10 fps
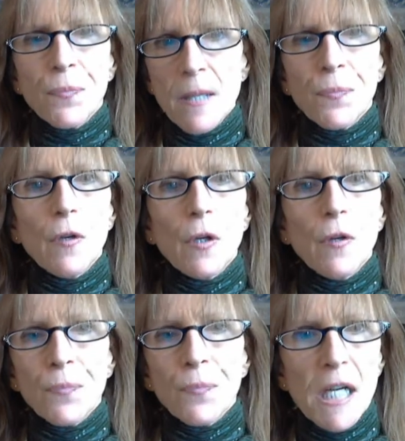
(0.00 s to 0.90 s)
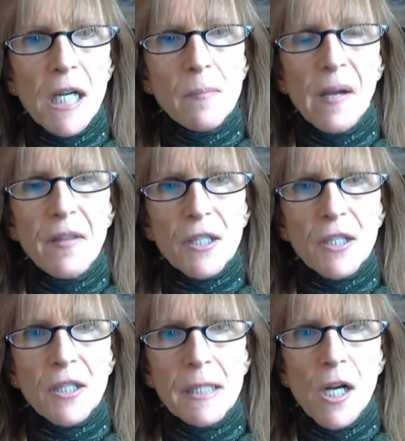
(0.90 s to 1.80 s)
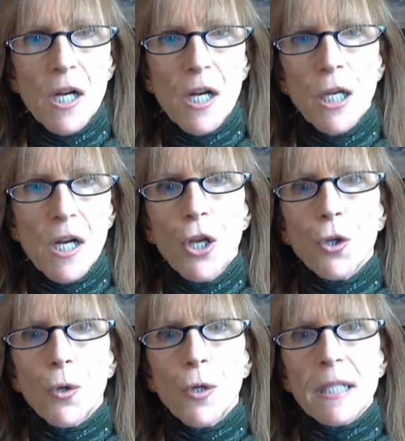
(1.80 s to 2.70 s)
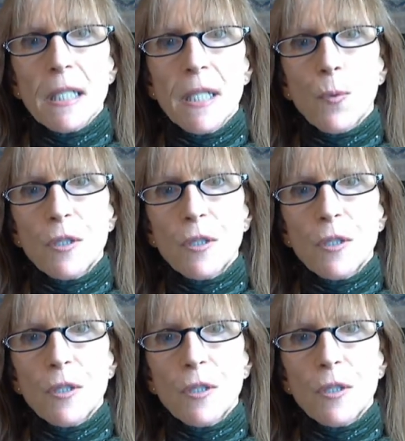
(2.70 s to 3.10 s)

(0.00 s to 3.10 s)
You feel energized by this contact. Uranus is